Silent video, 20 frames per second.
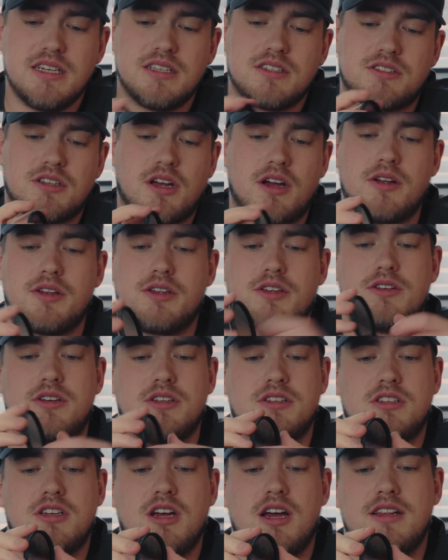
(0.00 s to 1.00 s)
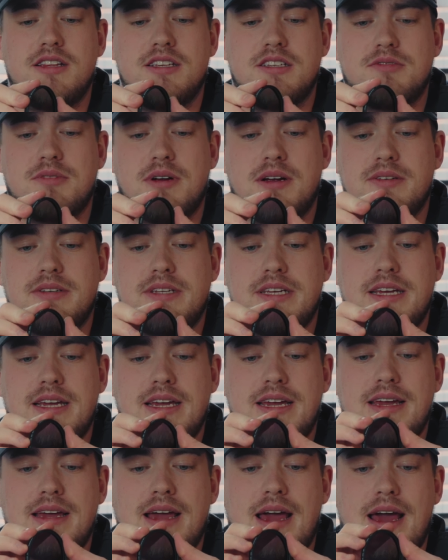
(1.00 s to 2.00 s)
So you can turn this around
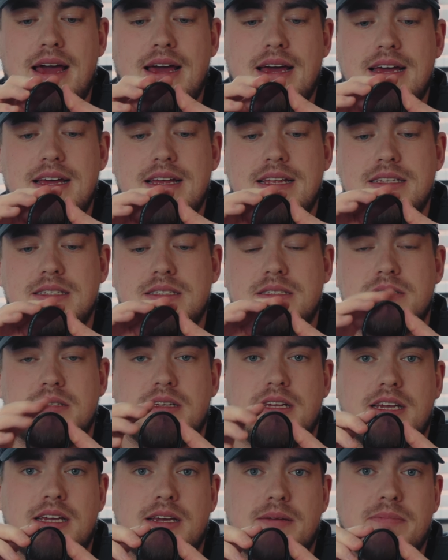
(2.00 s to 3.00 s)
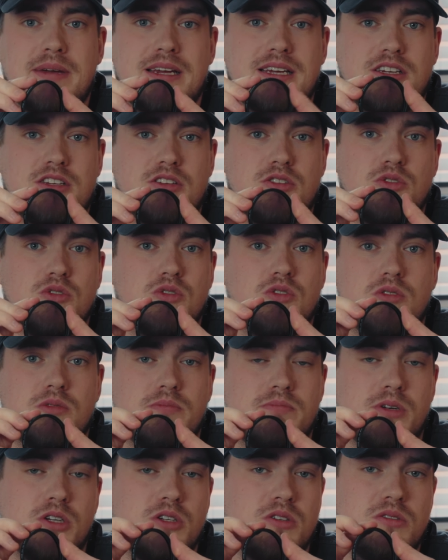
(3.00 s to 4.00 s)
here and it can make your
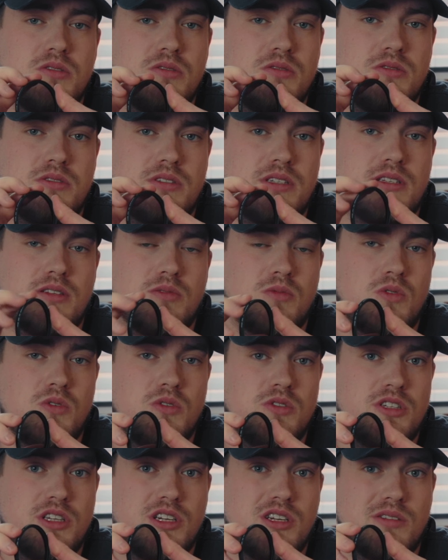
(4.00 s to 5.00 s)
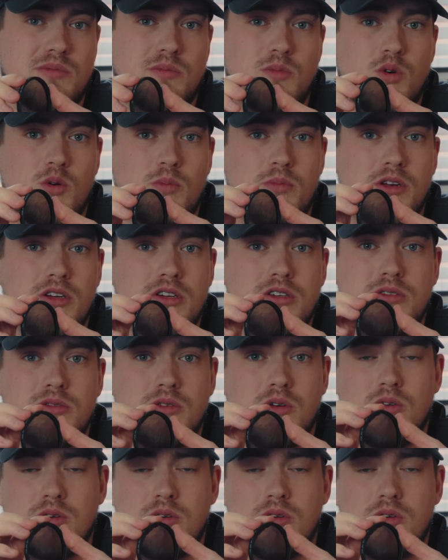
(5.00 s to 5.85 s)
blues in the water look more blue,